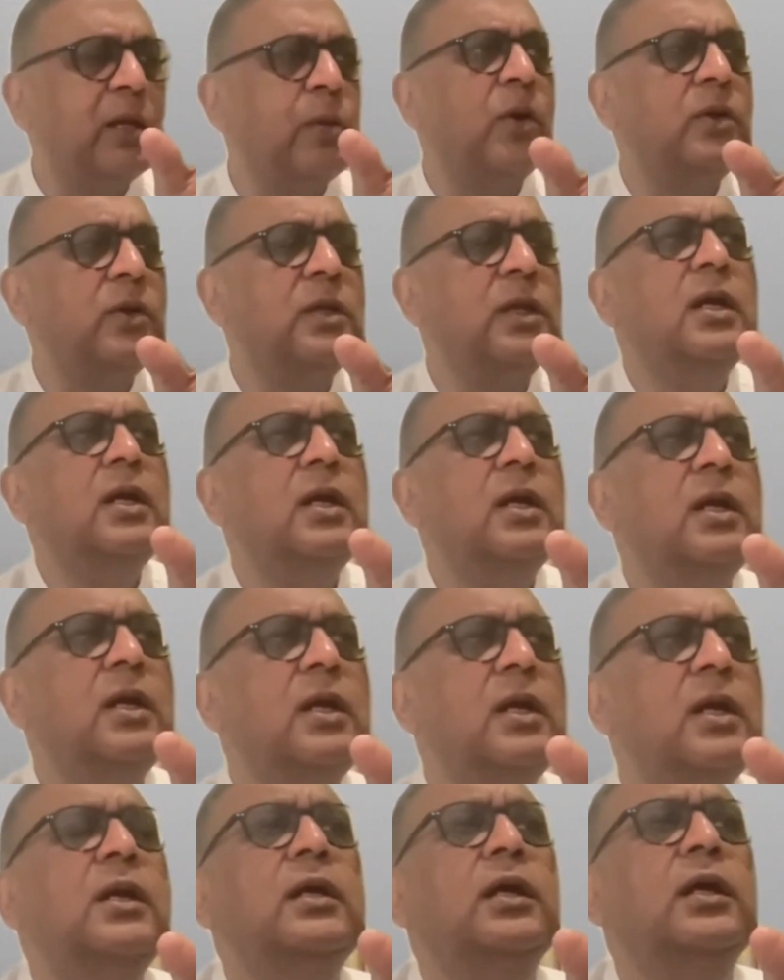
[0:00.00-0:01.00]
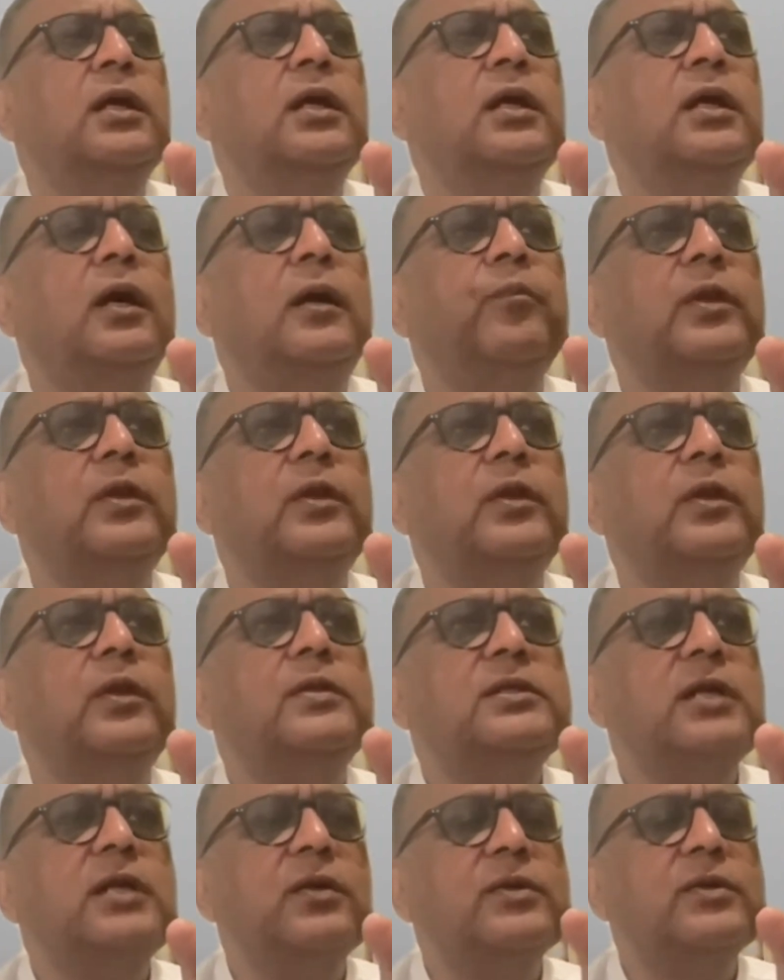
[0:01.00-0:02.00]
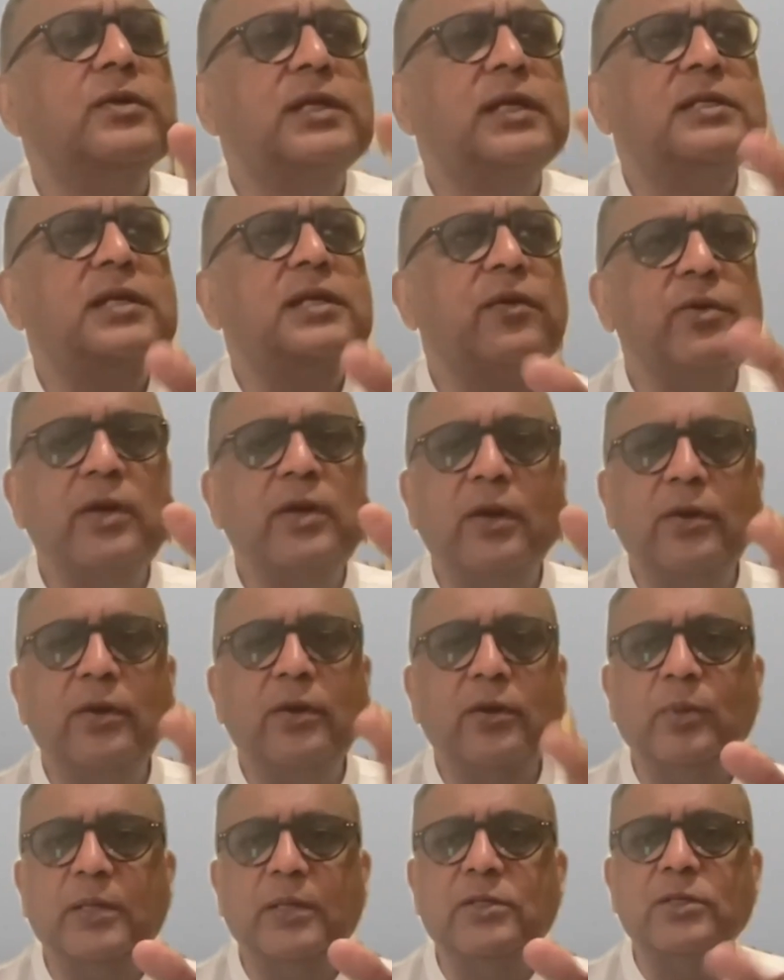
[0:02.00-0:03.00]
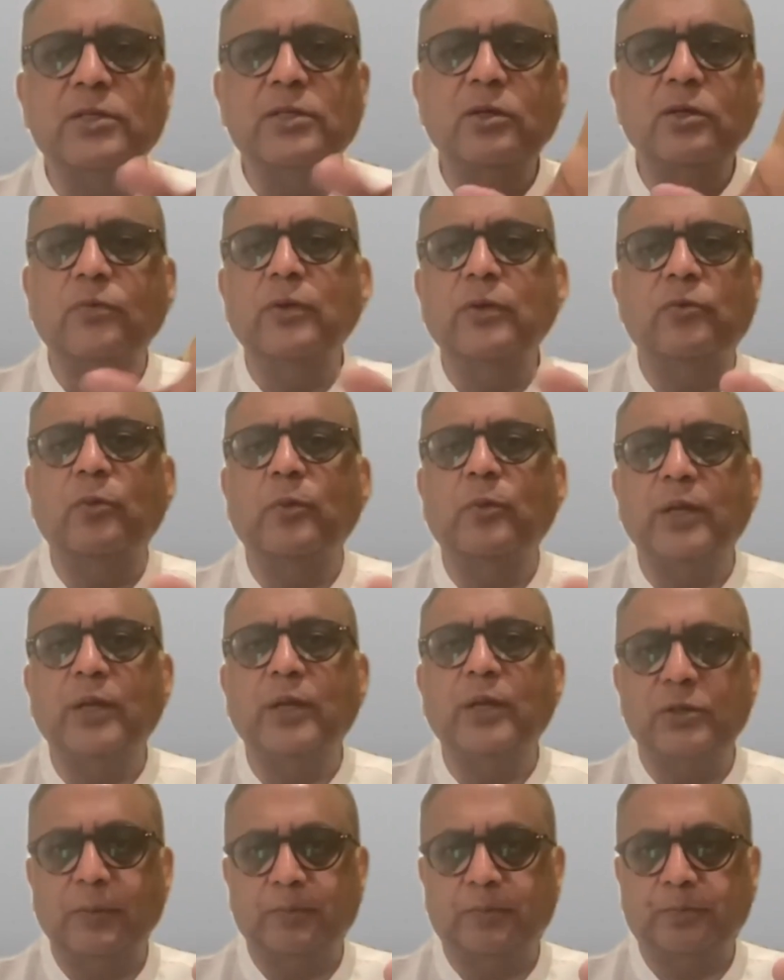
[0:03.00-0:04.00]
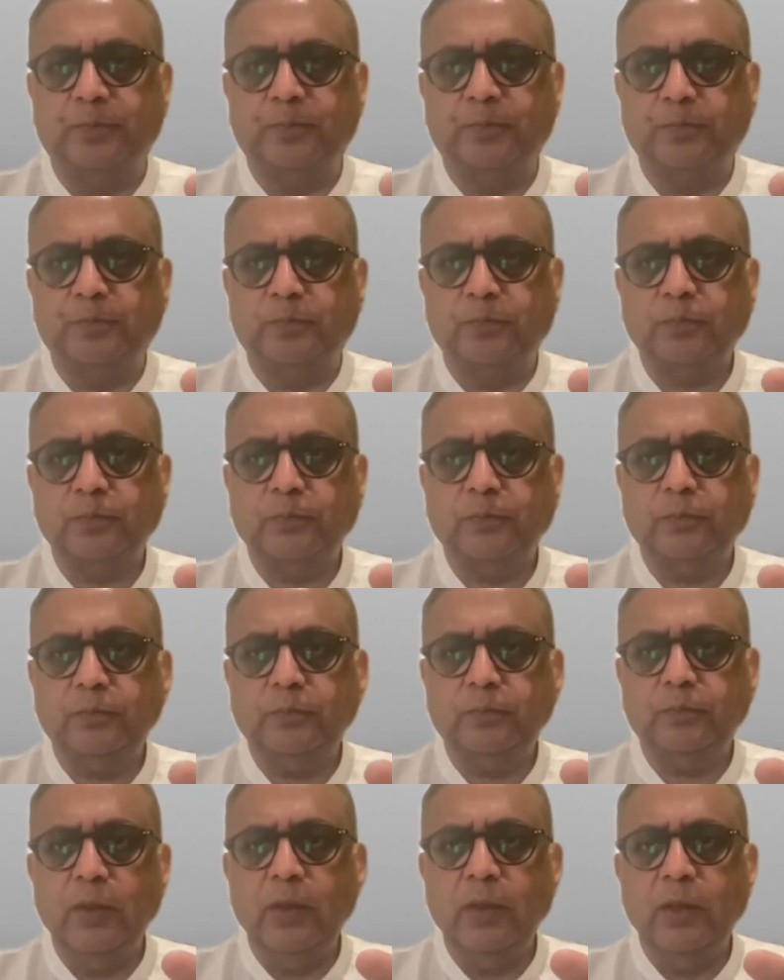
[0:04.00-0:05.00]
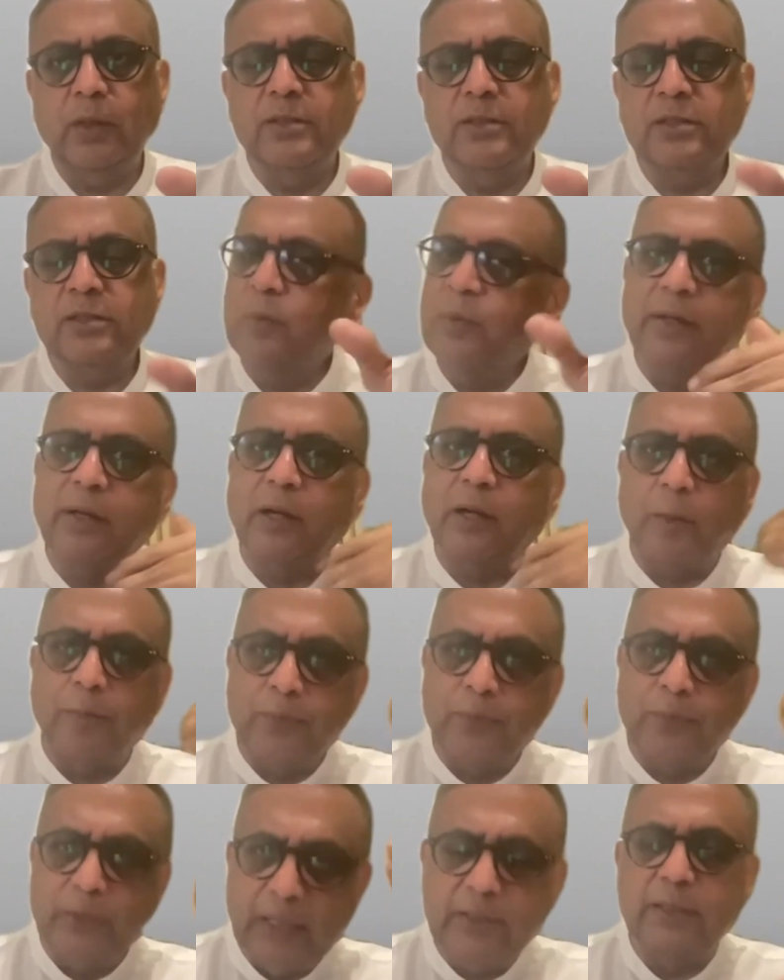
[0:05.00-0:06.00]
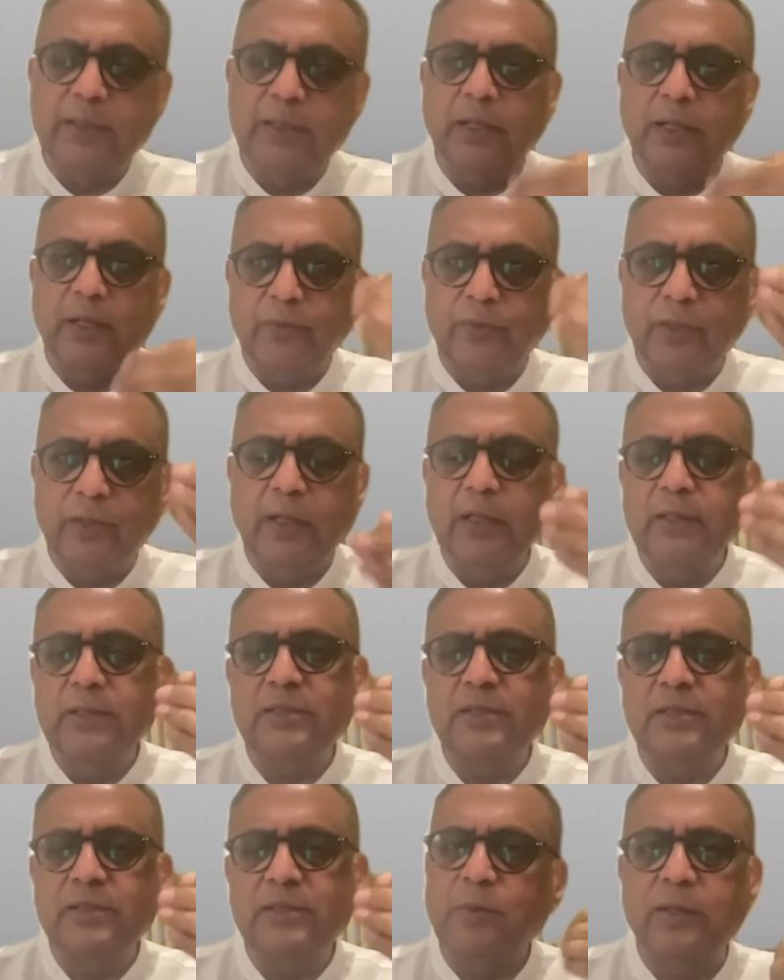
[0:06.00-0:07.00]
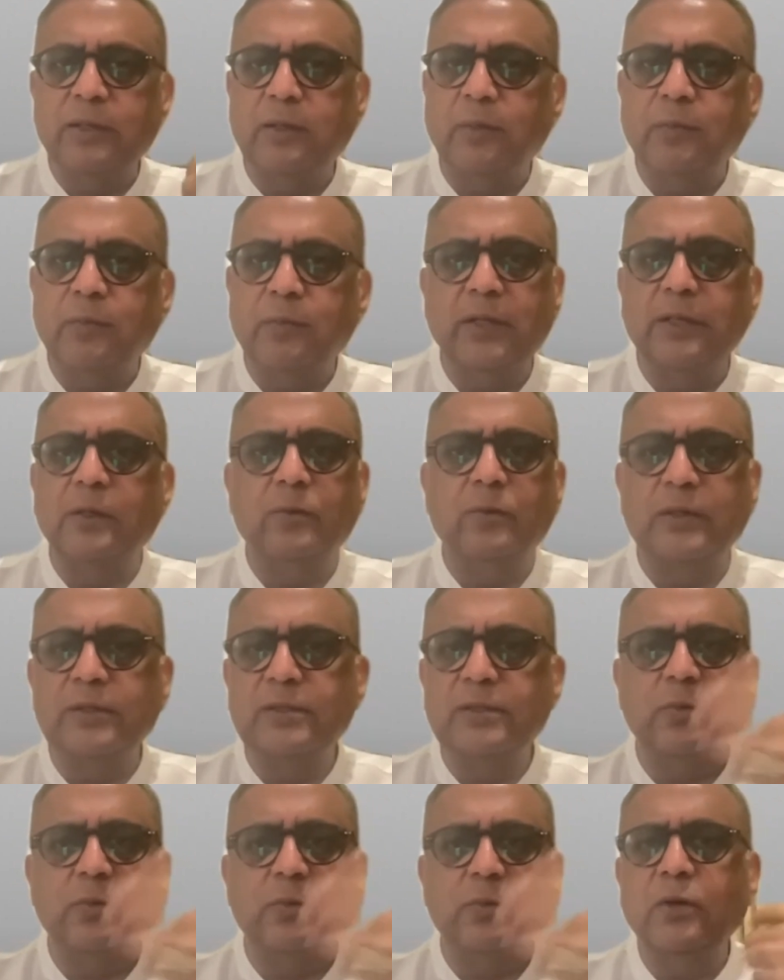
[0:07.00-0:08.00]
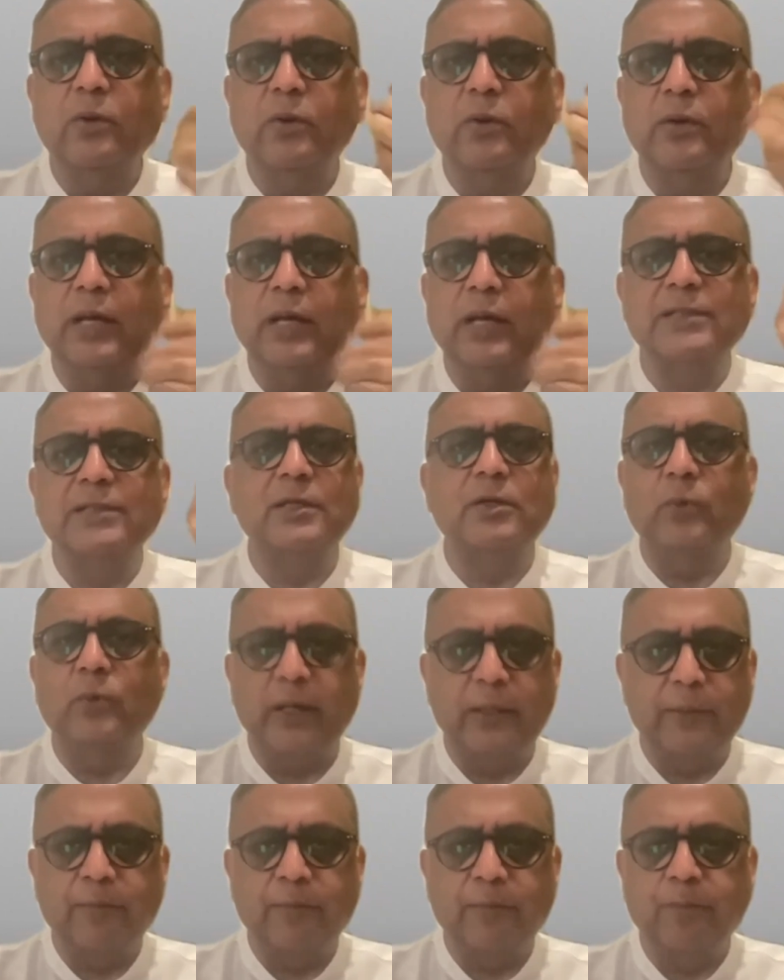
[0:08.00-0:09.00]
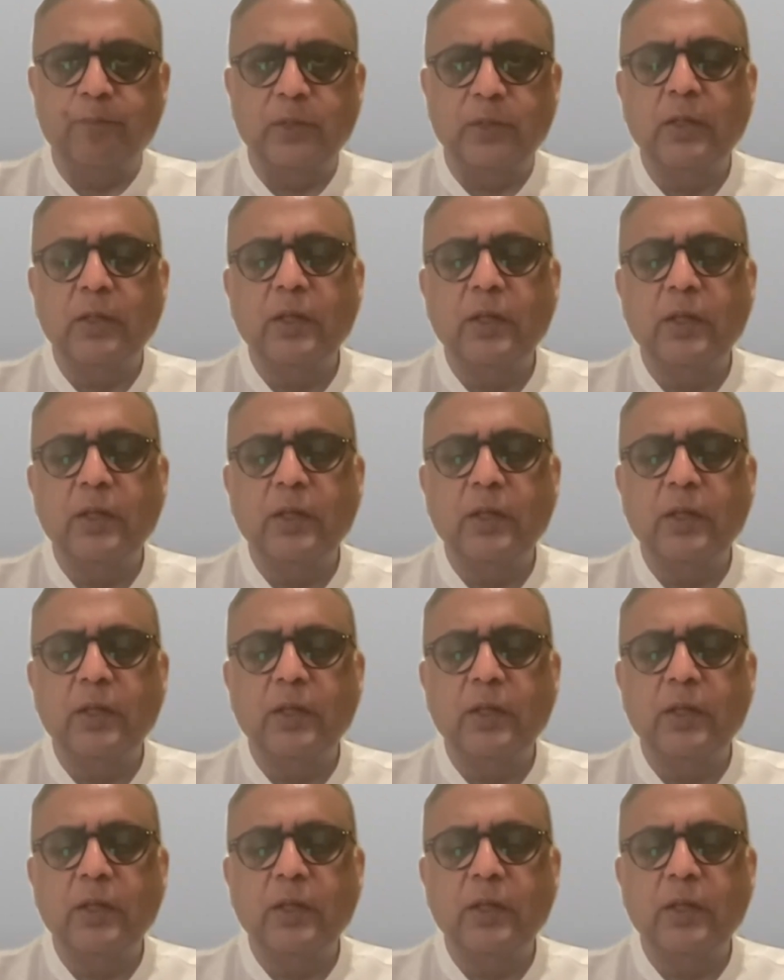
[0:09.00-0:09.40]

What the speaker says: we get about 700 pieces of information. Some are updated every day, some are updated once a week or as and when.